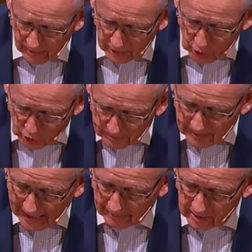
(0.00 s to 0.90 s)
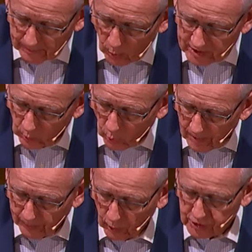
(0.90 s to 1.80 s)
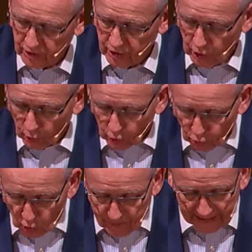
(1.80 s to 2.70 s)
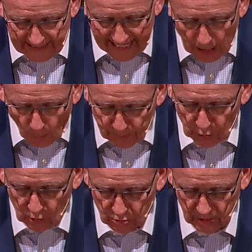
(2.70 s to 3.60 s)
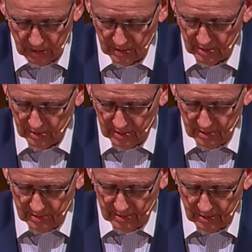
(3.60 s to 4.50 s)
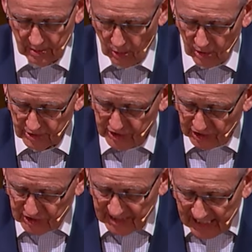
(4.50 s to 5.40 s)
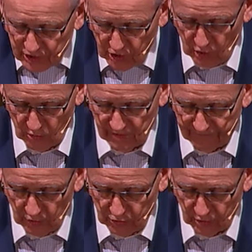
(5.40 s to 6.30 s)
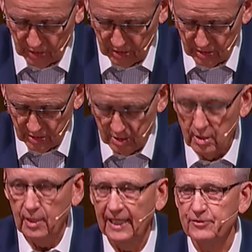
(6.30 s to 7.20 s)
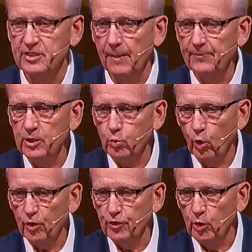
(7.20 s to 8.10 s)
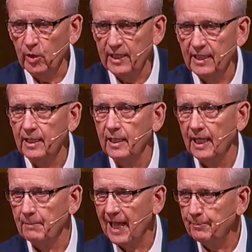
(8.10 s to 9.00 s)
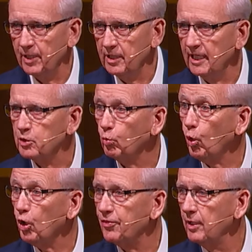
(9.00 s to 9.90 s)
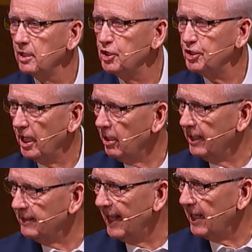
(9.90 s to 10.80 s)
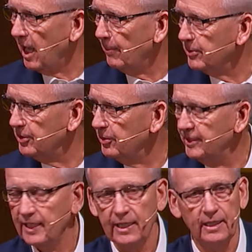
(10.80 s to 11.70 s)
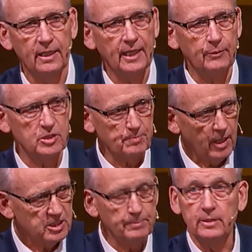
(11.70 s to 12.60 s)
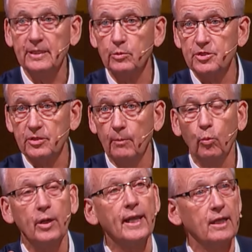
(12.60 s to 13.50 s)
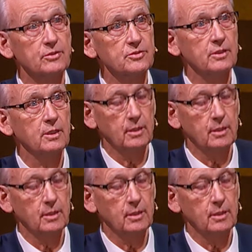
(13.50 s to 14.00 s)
you should be able to point to one person you are grooming to help you or succeed you in the future. If something's worth doing, in my opinion, it's worth sharing that opportunity and responsibility with someone else